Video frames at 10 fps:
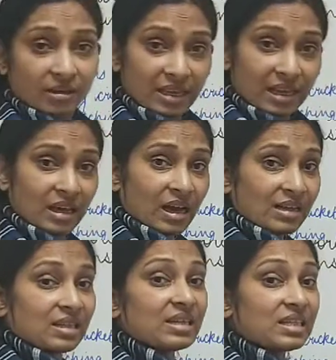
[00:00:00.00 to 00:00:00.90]
telling
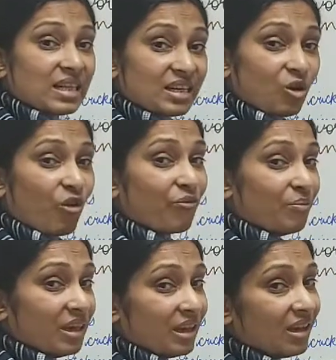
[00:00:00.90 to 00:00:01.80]
us the state of
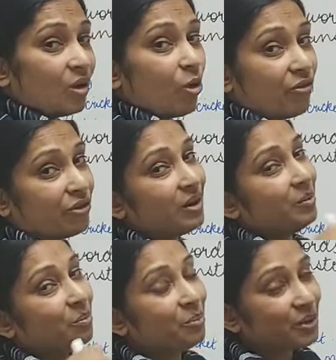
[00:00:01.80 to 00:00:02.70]
being of
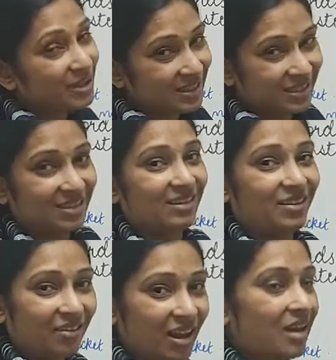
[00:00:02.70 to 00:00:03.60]
a person,
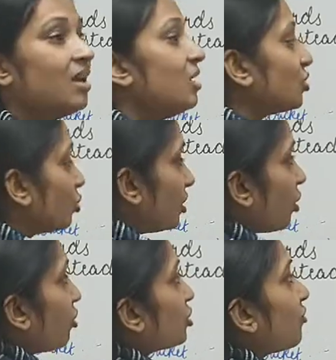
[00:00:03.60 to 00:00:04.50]
right? So they
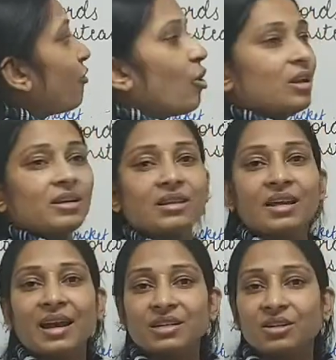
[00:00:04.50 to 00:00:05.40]
also fall under the
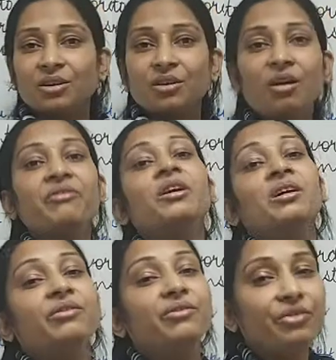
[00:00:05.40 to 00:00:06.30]
category of
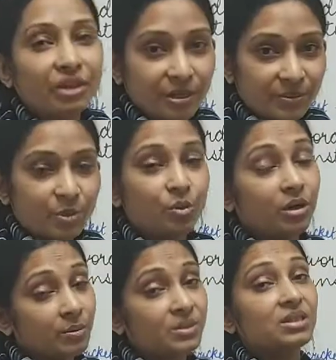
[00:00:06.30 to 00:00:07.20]
verbs.
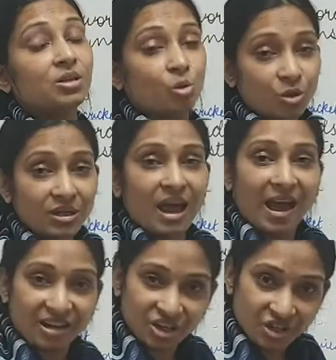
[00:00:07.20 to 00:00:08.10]
Verbs denote
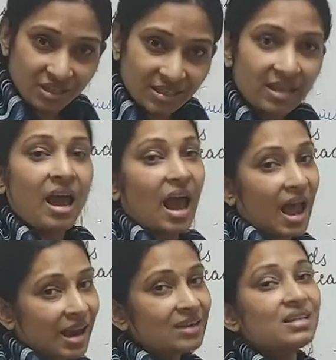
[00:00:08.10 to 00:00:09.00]
actions
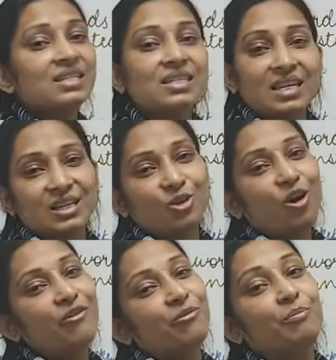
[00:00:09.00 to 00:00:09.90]
and the state
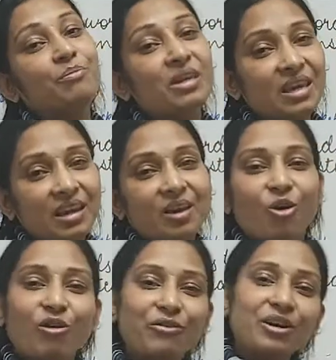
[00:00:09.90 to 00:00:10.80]
of being
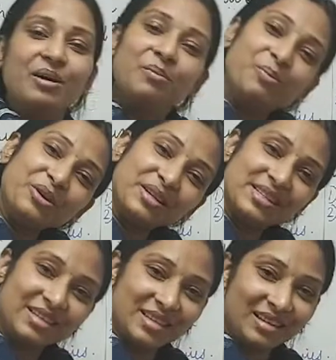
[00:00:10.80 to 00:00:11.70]
of a
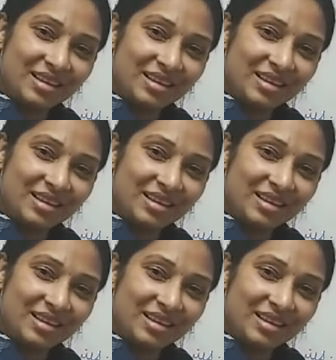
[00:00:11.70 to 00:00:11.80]
person.